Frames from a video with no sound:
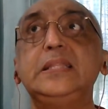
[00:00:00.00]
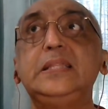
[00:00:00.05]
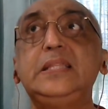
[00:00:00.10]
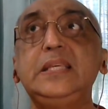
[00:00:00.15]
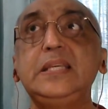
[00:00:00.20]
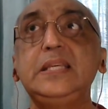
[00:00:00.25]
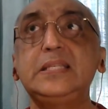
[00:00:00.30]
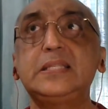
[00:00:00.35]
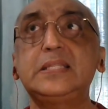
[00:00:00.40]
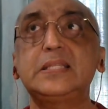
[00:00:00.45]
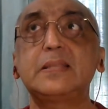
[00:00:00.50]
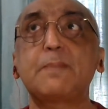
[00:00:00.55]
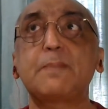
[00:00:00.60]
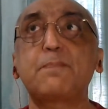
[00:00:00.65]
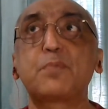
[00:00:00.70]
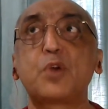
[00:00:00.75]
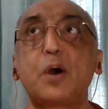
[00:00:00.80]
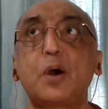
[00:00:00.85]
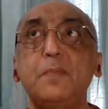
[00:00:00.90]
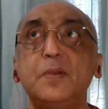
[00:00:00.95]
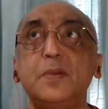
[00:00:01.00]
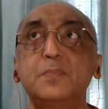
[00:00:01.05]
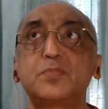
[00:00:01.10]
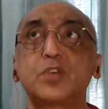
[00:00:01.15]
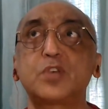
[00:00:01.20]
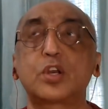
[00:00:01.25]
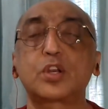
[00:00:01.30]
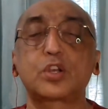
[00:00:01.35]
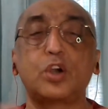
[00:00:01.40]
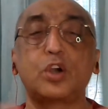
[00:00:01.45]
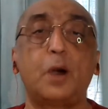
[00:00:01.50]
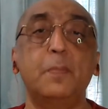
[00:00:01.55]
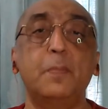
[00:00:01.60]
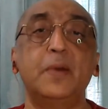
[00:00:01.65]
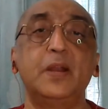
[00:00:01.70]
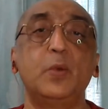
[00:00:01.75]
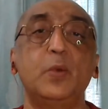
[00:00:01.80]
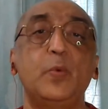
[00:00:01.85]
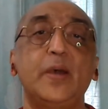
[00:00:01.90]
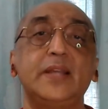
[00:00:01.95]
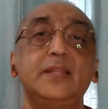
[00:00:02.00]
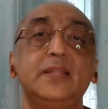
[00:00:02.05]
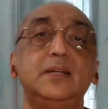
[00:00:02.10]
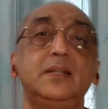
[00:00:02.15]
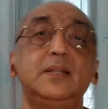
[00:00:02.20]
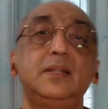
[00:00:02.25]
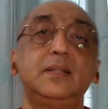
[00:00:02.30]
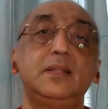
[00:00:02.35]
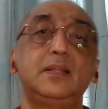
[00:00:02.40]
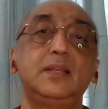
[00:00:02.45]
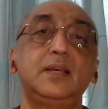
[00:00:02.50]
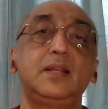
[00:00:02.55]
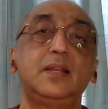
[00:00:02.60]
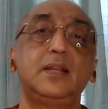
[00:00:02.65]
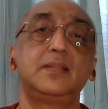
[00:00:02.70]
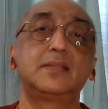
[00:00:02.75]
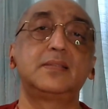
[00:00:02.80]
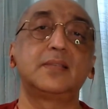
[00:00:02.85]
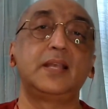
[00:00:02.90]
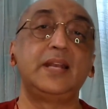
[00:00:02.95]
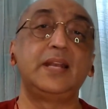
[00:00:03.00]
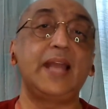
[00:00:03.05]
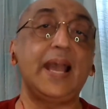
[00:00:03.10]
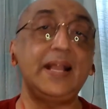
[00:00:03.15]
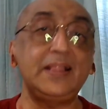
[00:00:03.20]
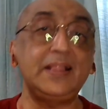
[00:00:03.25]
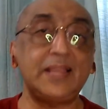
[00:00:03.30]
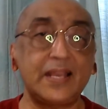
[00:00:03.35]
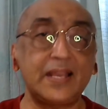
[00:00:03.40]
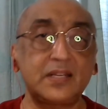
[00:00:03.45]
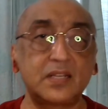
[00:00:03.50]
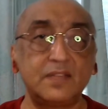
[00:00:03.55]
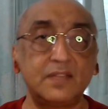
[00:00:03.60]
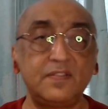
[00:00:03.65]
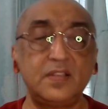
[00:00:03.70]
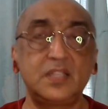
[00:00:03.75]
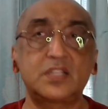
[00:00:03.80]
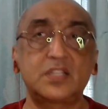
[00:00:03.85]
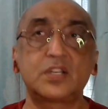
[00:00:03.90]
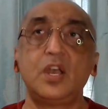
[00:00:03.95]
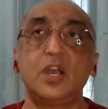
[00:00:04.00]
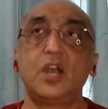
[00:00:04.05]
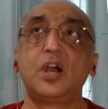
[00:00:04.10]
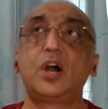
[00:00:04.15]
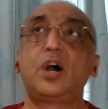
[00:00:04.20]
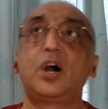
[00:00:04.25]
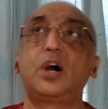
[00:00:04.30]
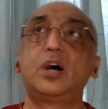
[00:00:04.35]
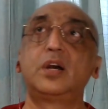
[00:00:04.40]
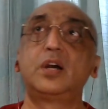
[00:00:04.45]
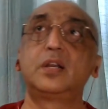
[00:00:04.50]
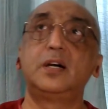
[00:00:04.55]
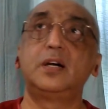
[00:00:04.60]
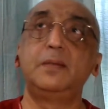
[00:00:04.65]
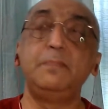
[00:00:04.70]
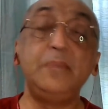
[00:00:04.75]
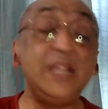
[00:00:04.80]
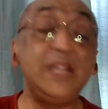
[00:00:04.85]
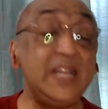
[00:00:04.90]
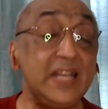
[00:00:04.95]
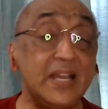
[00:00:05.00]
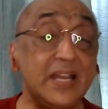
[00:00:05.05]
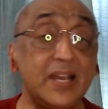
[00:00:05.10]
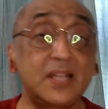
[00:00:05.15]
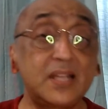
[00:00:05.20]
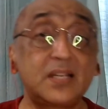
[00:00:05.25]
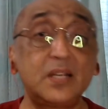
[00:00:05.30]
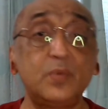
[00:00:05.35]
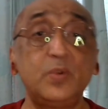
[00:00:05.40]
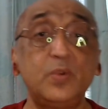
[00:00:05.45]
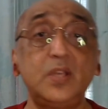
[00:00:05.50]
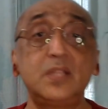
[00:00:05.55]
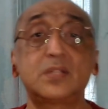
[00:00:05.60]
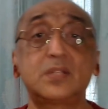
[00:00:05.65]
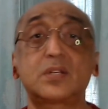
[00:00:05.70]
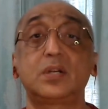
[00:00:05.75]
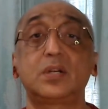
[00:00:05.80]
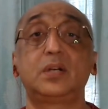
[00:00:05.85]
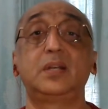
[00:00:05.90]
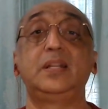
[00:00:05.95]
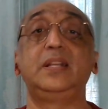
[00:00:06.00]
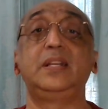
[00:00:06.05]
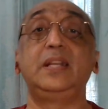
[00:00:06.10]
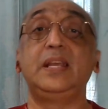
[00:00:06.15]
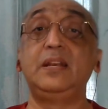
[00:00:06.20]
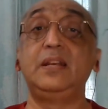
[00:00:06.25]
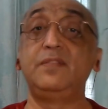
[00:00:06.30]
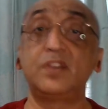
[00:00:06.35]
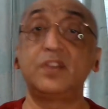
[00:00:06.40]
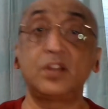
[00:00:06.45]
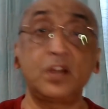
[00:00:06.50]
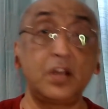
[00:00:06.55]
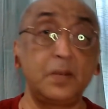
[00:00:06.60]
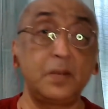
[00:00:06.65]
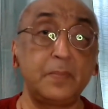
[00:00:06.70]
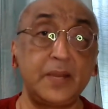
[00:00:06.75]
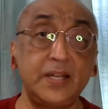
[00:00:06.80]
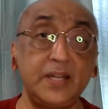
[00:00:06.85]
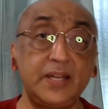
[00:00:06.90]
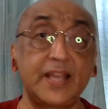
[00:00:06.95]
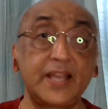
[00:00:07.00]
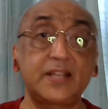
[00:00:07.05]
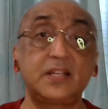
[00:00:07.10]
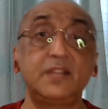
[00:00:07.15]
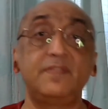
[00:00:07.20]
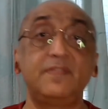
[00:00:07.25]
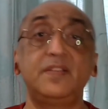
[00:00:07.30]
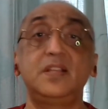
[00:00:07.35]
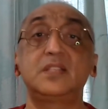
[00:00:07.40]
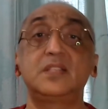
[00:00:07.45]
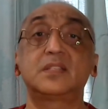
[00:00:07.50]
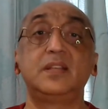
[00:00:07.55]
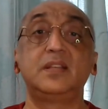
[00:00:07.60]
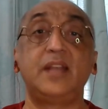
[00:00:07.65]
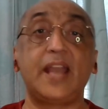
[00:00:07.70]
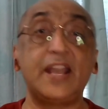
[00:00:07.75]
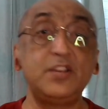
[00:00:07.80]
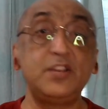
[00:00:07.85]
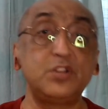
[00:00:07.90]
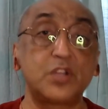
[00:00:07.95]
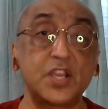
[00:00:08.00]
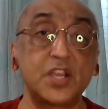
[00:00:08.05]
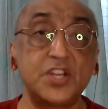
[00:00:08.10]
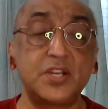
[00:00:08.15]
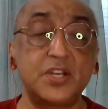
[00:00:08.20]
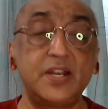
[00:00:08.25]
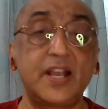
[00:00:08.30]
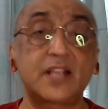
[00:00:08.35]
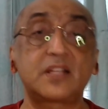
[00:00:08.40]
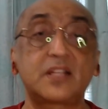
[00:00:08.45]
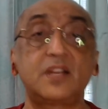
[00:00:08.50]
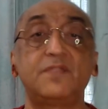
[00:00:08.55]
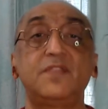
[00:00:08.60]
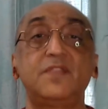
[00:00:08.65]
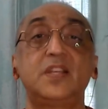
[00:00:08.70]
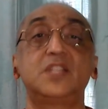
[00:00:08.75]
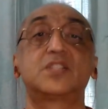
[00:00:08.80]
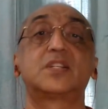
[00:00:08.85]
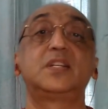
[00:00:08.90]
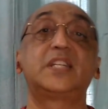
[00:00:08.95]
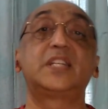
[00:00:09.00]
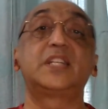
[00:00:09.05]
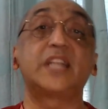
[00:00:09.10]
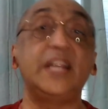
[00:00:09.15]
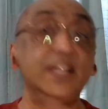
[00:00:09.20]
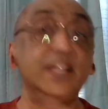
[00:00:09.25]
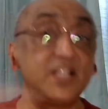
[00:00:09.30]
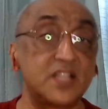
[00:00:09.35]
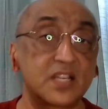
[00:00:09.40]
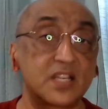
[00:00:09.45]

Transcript: these problems are common, whether there is a health activist or a media activist or an environment activist, an education activist, a trade